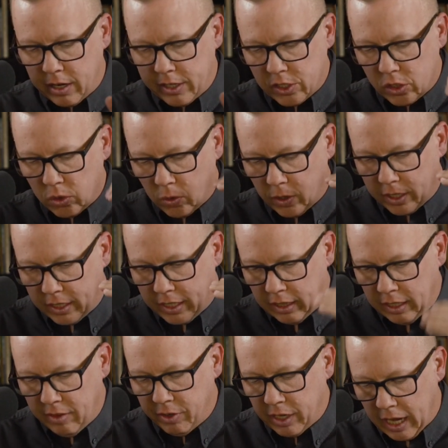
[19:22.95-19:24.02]
historically
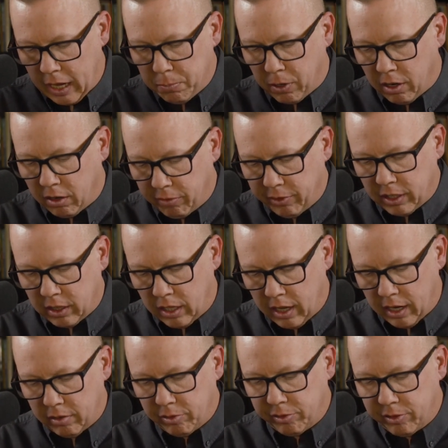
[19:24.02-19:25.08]
living a perfect
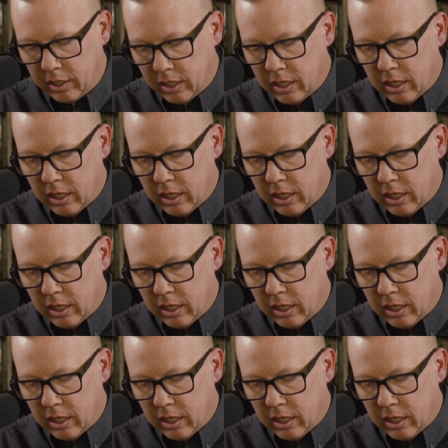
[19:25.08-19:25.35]
life,